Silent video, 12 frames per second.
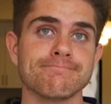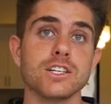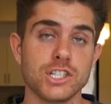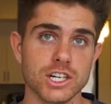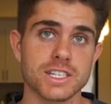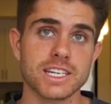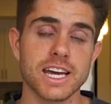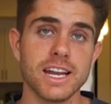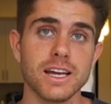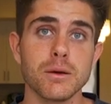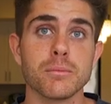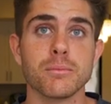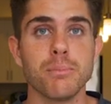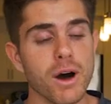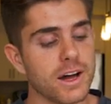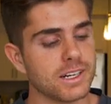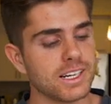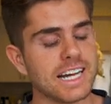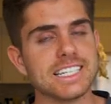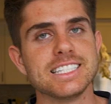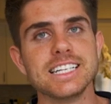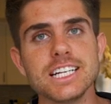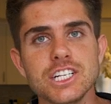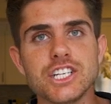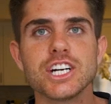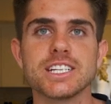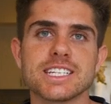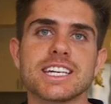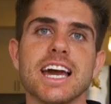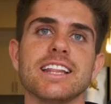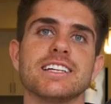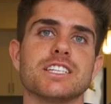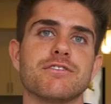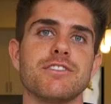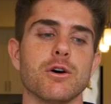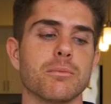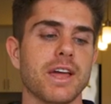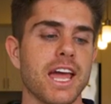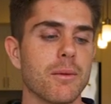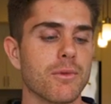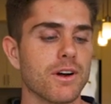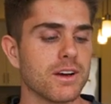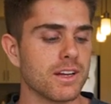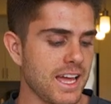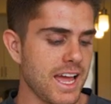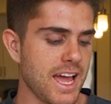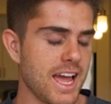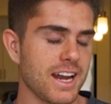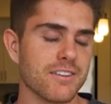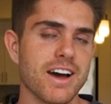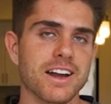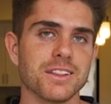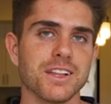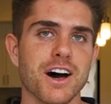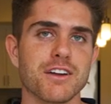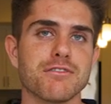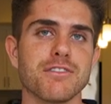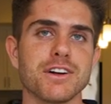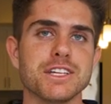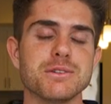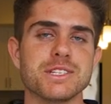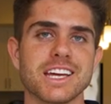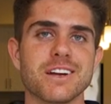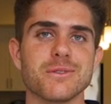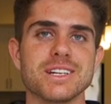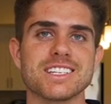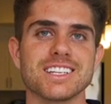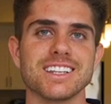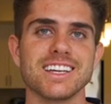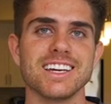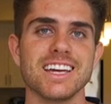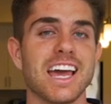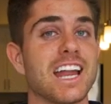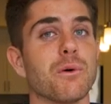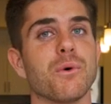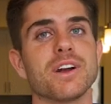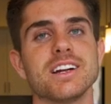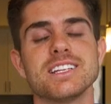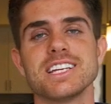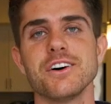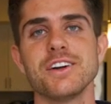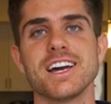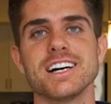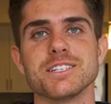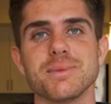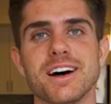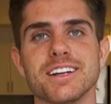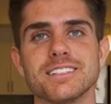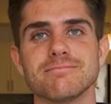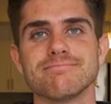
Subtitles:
Just kidding. But I did just get this film camera and I've had a lot of fun using it recently and I wanted to tell you guys about it.